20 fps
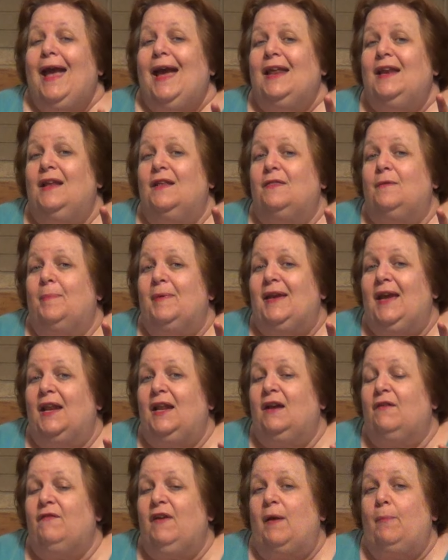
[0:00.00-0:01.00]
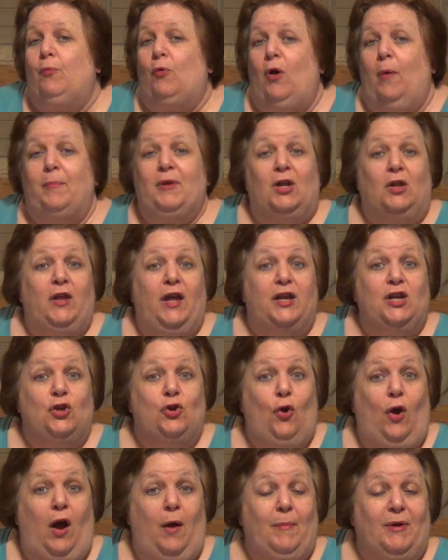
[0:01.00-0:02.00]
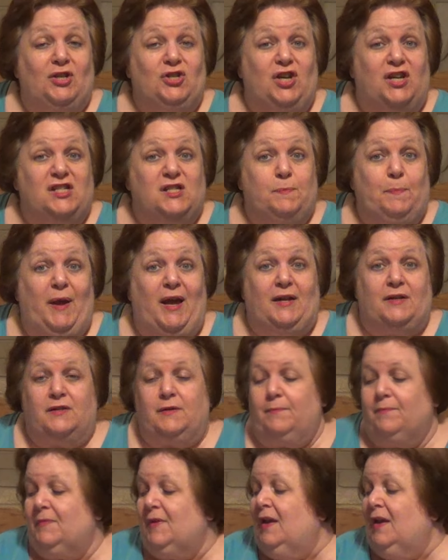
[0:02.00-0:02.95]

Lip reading: and at the beginning of April, I'm going to let you know how much I spent.